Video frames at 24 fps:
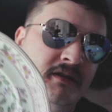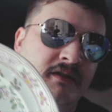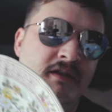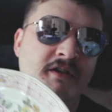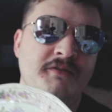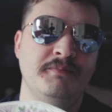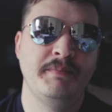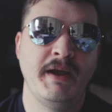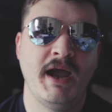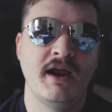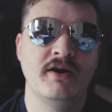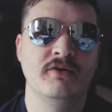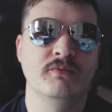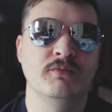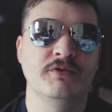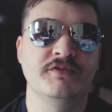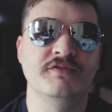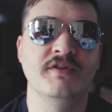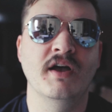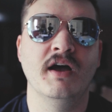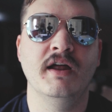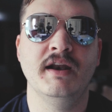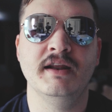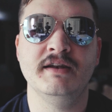This pattern
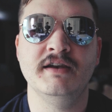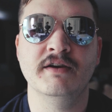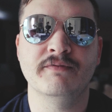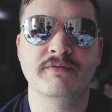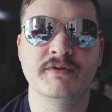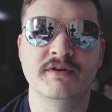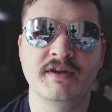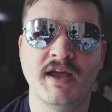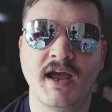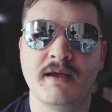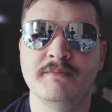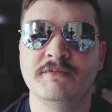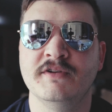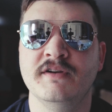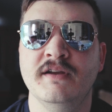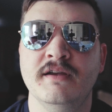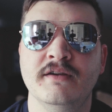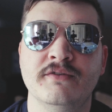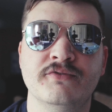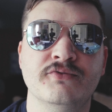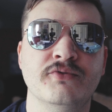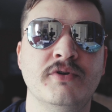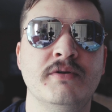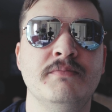was done at different times in
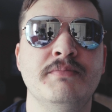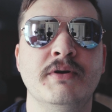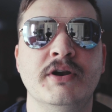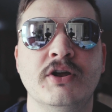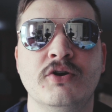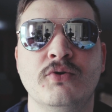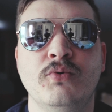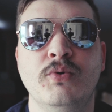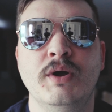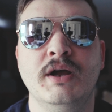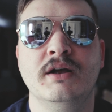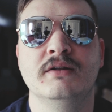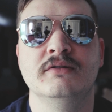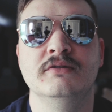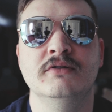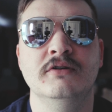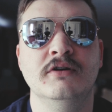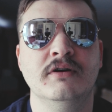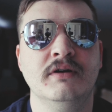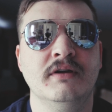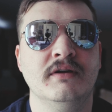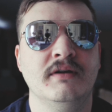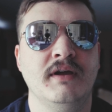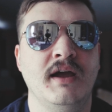history, but a quick
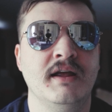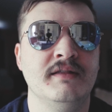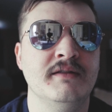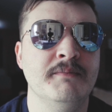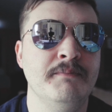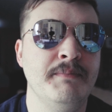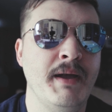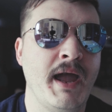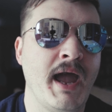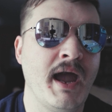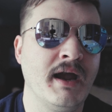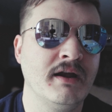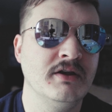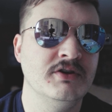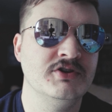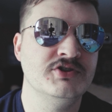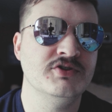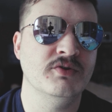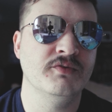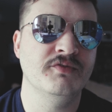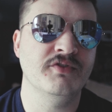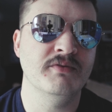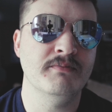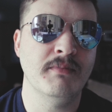look at the back
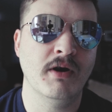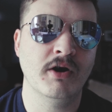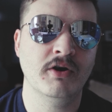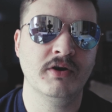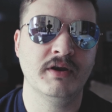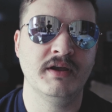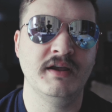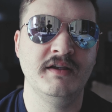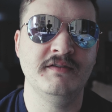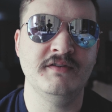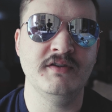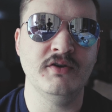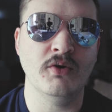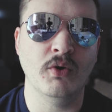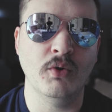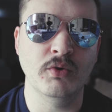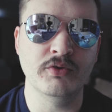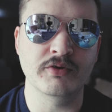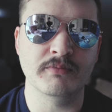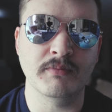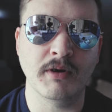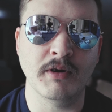shows the mark is the older